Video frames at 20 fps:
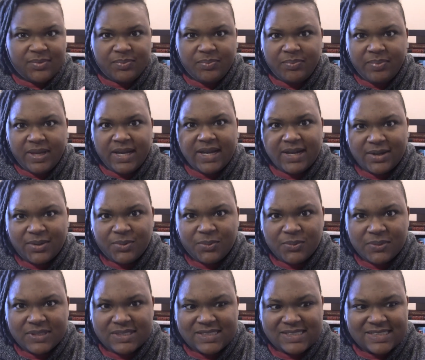back
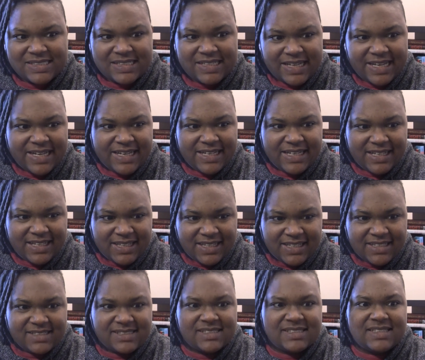once again,
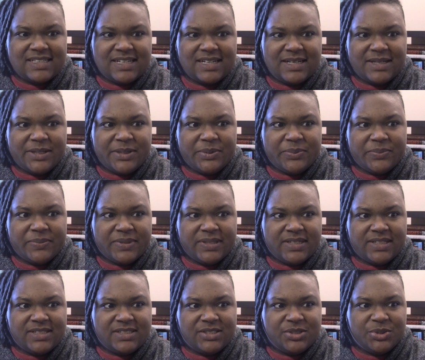this time
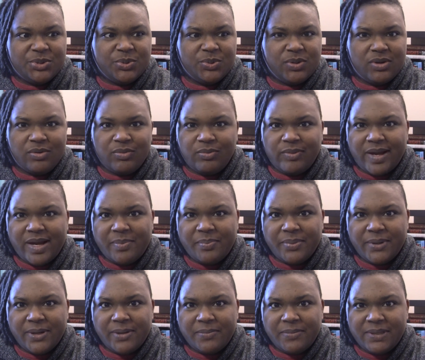to wrap
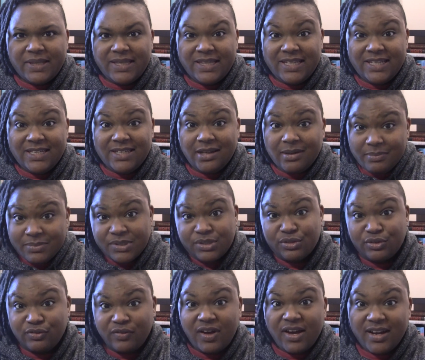up the
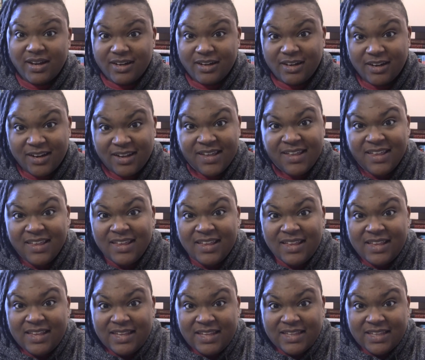dumpster fire
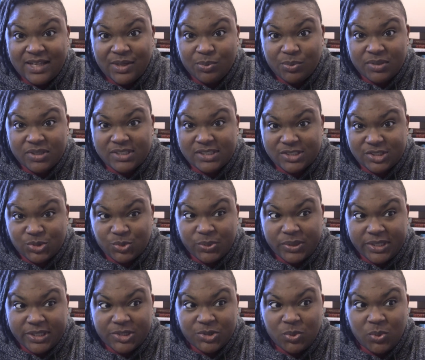that was
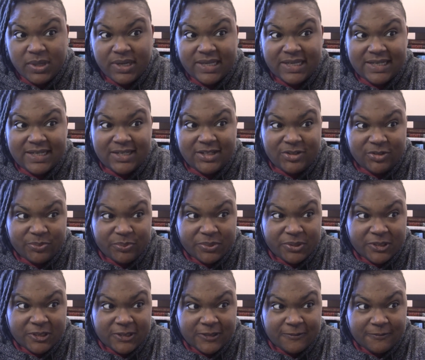2020,
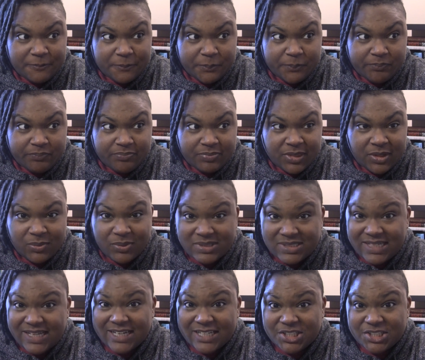but was
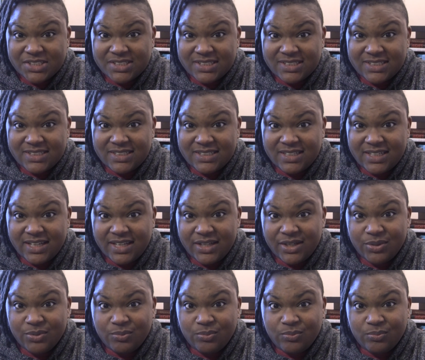actually
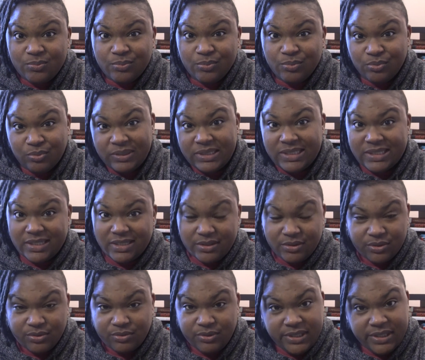a really
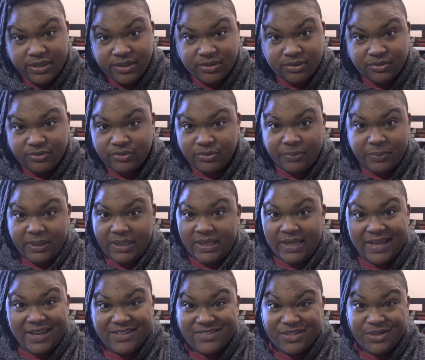good year for me
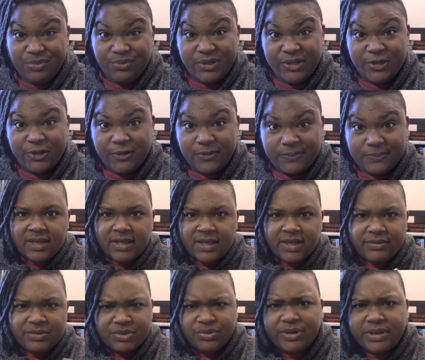as a reader. And
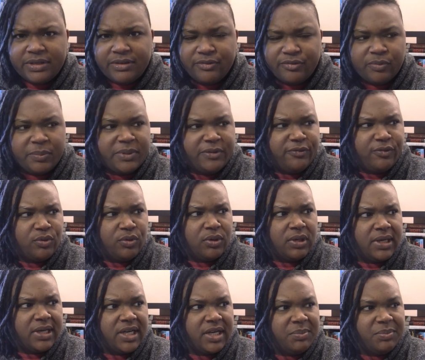it was a great year for me for
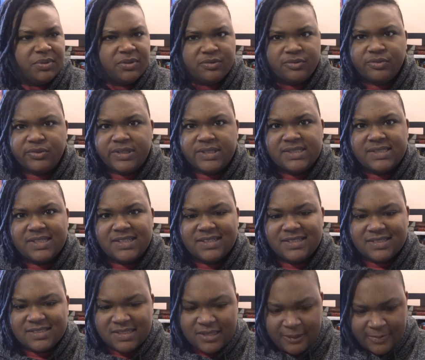a couple of
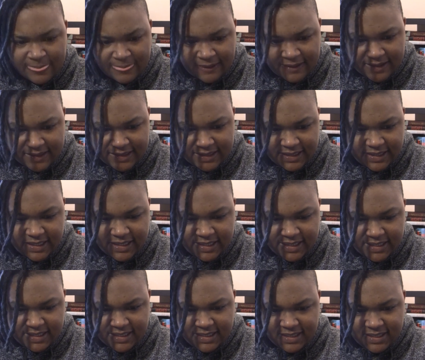reasons. I think
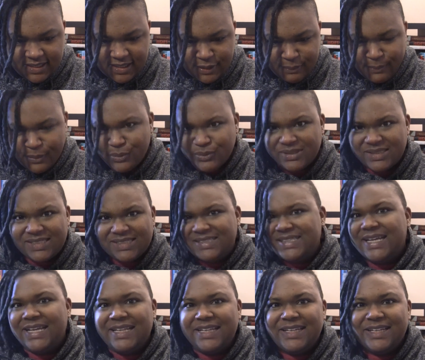the most
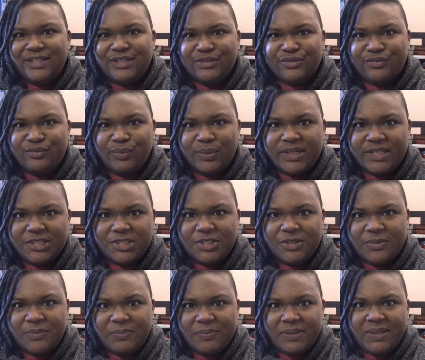salient of which
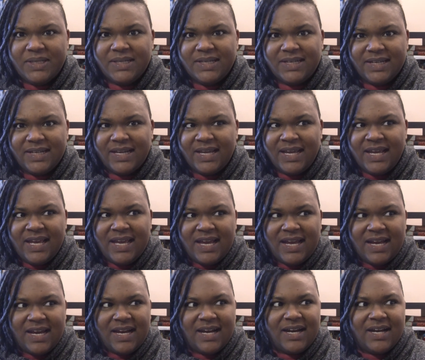being
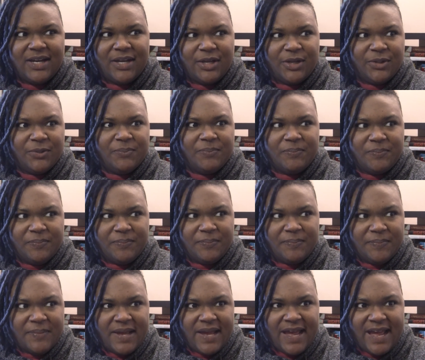I
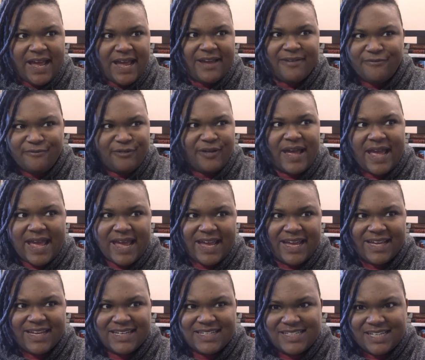have
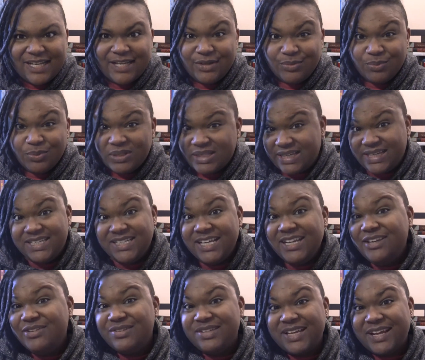had and will
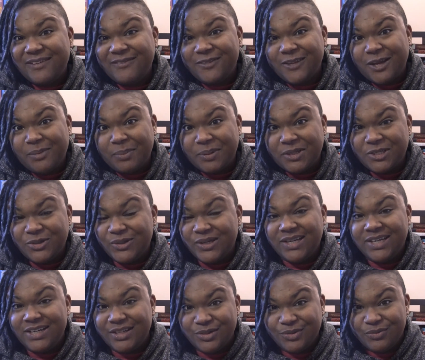continue to have the
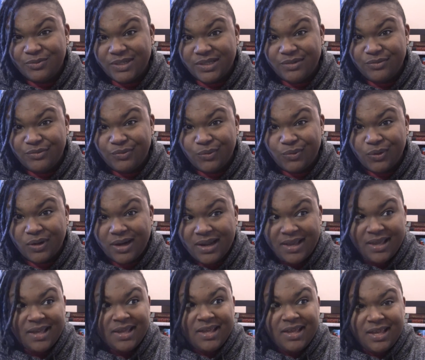opportunity to read for
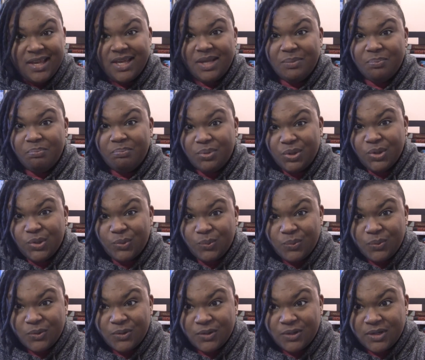a book
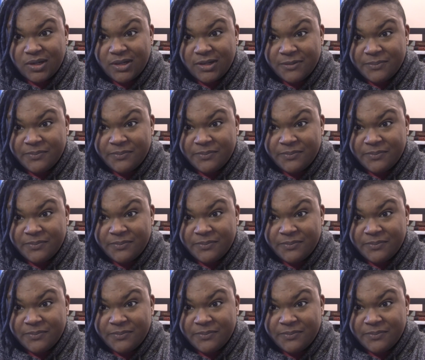award,